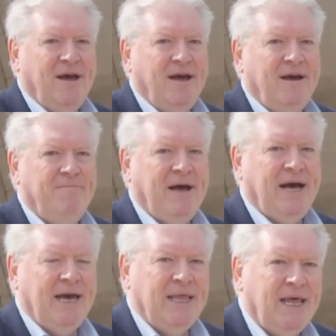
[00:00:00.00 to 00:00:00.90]

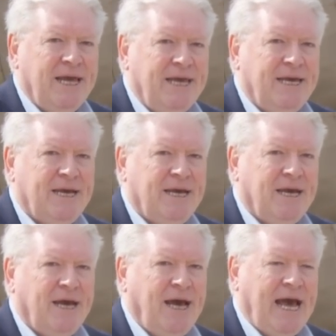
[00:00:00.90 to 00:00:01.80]
I like
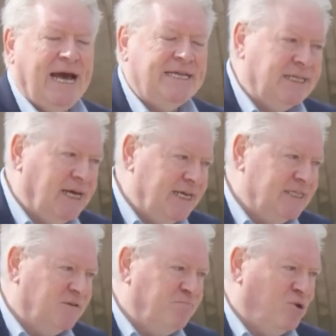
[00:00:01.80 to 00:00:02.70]

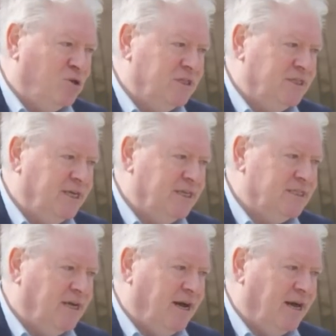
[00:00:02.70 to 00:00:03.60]
analysing
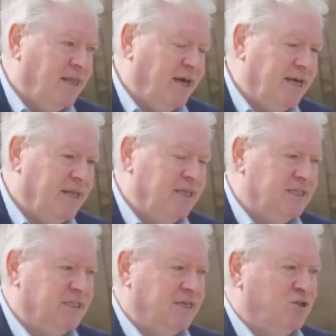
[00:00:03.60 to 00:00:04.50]
politics. I like
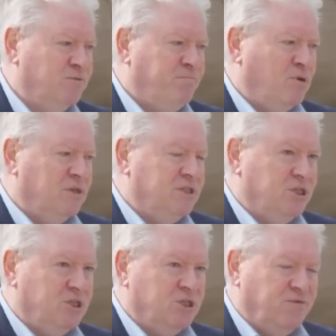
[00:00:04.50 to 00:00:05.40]
listening to
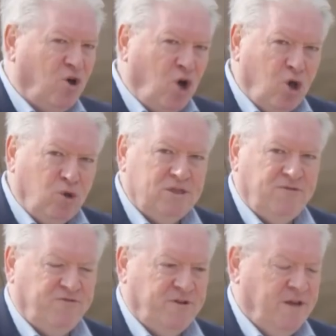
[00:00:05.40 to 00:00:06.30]
politicians of all
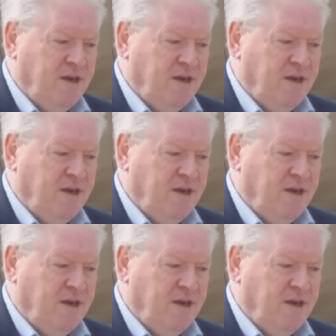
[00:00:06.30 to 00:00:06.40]
different